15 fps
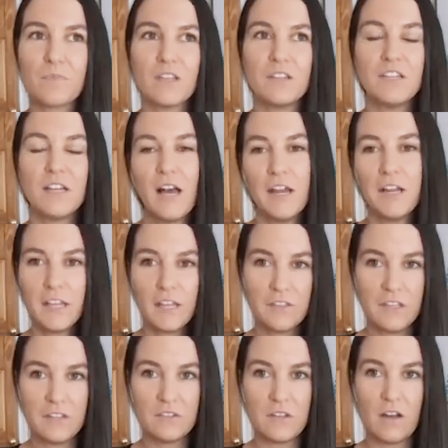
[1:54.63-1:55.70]
to kind of kick
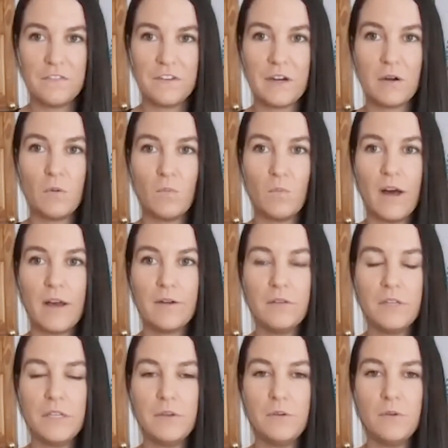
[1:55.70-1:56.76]
things off here, why
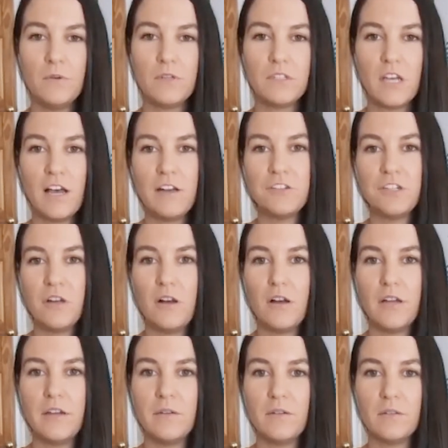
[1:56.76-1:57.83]
don't you touch
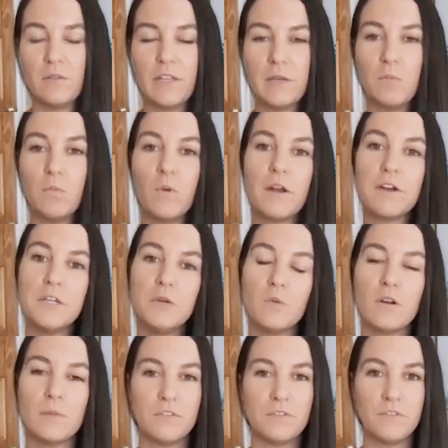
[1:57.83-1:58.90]
on like where you
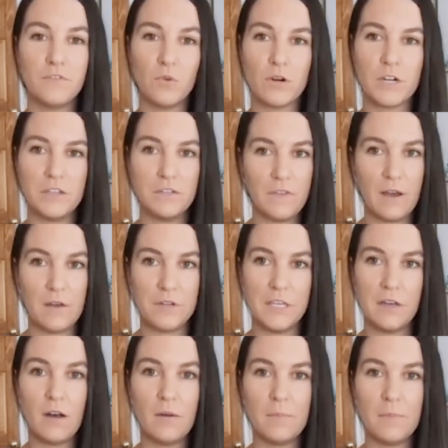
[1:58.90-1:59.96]
were before you found
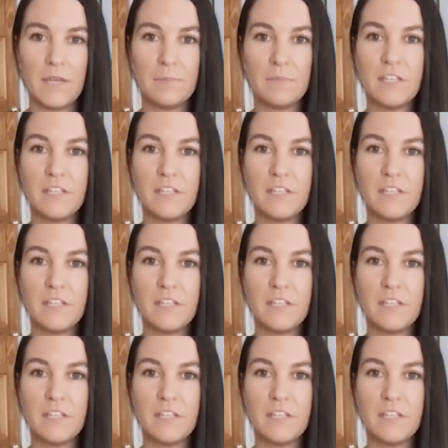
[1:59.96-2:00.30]
eCom Babes?